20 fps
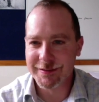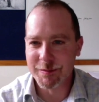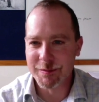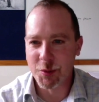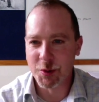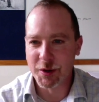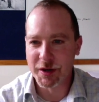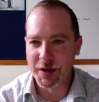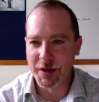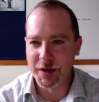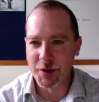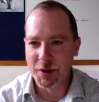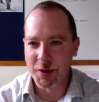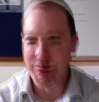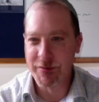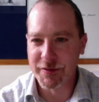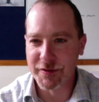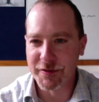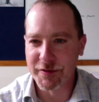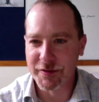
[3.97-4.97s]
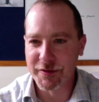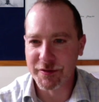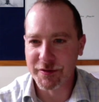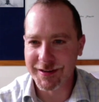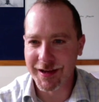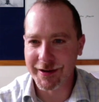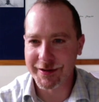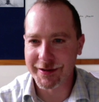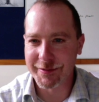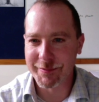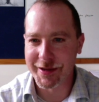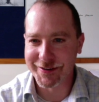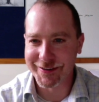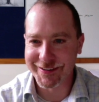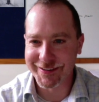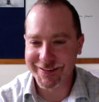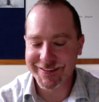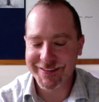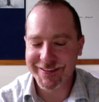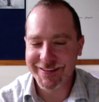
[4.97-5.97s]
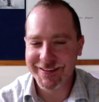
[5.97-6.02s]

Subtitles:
Morgan Freeman documentary.